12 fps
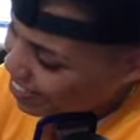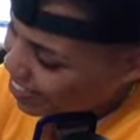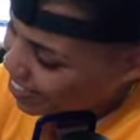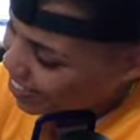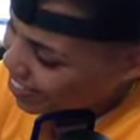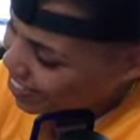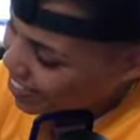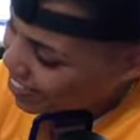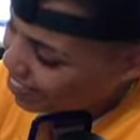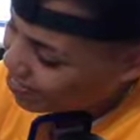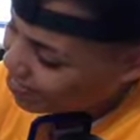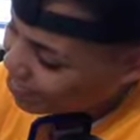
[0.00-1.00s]
But you know
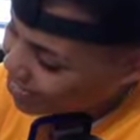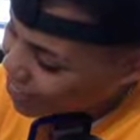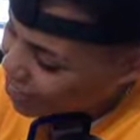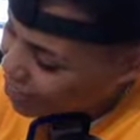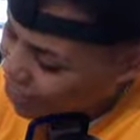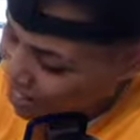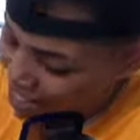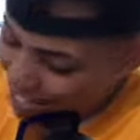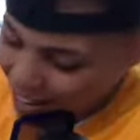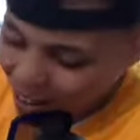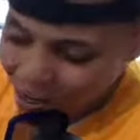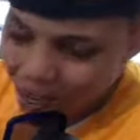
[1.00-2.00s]
what? She grinded
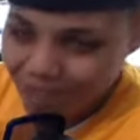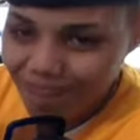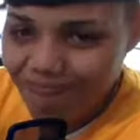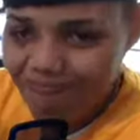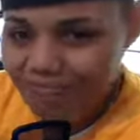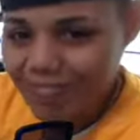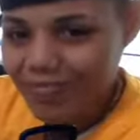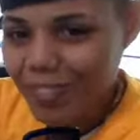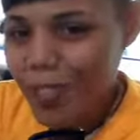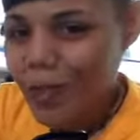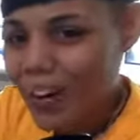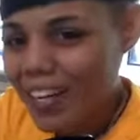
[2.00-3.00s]
out.
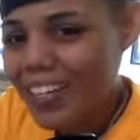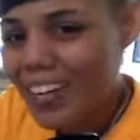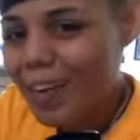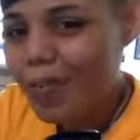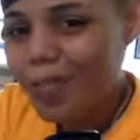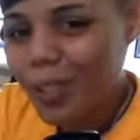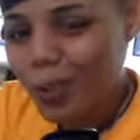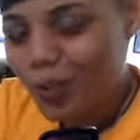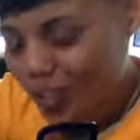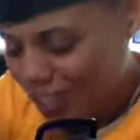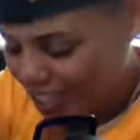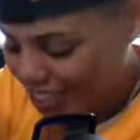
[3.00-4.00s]
She grinded out. She was
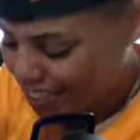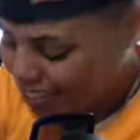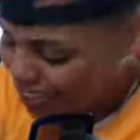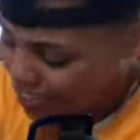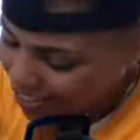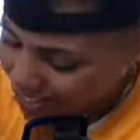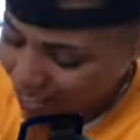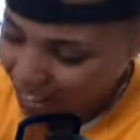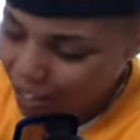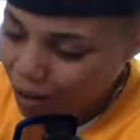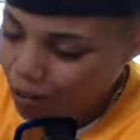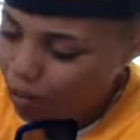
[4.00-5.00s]
rejected and she grinded
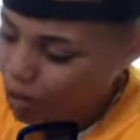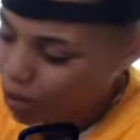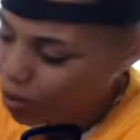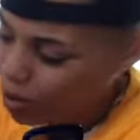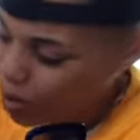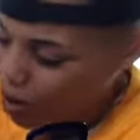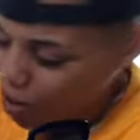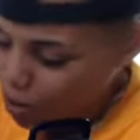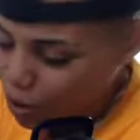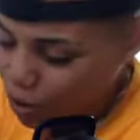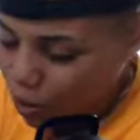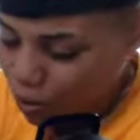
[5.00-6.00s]
out. She worked hard.
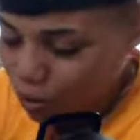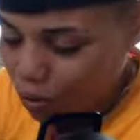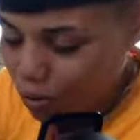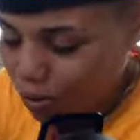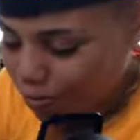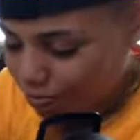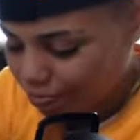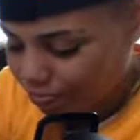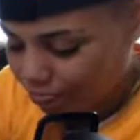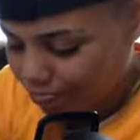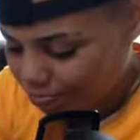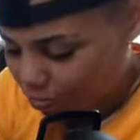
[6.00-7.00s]
She worked through it.
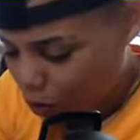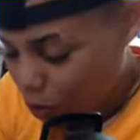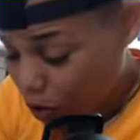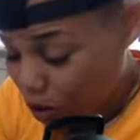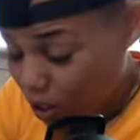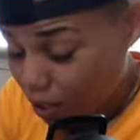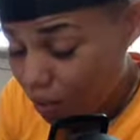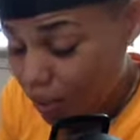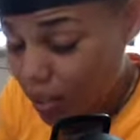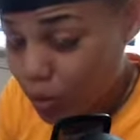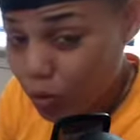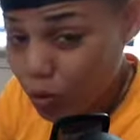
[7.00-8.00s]
Real talk, I'm be
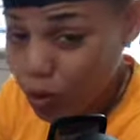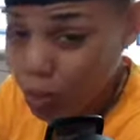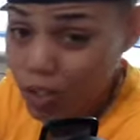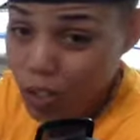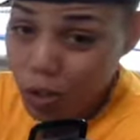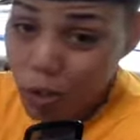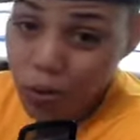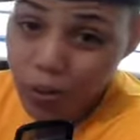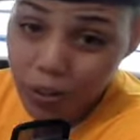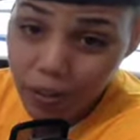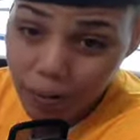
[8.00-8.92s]
honest with you. This is my story.